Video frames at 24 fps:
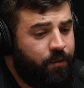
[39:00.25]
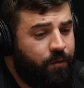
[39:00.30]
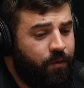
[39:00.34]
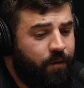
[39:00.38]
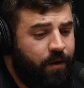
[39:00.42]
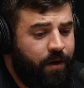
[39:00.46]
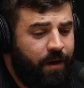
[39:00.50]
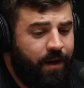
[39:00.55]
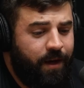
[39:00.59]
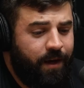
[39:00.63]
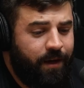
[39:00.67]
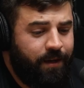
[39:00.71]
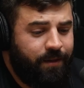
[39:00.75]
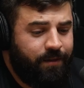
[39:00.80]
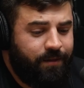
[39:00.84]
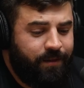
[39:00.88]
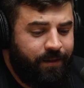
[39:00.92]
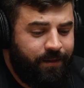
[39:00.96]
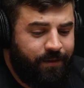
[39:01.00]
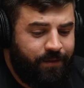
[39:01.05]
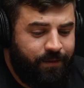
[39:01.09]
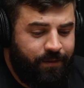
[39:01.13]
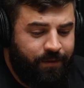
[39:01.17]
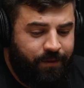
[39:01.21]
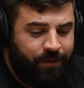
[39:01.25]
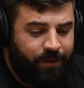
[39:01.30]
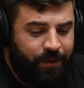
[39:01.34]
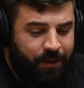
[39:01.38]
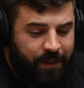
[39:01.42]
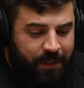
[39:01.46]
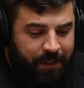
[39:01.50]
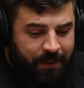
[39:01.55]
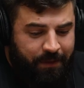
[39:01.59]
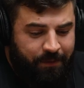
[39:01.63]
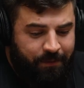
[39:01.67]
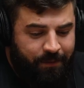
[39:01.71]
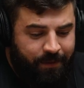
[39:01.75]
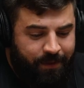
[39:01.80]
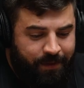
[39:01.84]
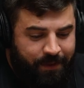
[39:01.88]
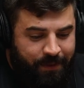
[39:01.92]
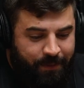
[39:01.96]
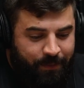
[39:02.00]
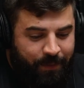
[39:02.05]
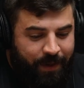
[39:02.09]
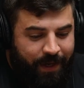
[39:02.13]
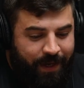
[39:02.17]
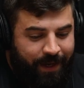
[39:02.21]
cries, it's cute, it
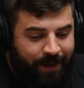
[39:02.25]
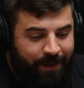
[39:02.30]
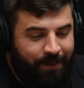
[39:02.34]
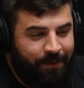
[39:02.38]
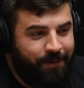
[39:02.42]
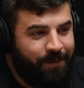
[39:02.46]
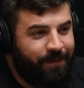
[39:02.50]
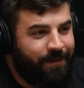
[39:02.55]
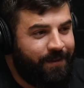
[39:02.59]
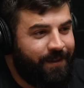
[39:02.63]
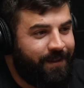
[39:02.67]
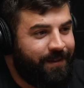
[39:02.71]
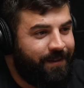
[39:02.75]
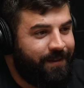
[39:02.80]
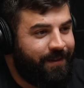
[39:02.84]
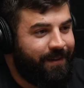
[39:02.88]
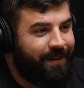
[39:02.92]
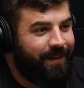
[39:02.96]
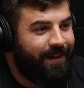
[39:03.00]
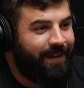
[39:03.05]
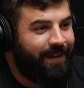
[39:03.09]
smiles, it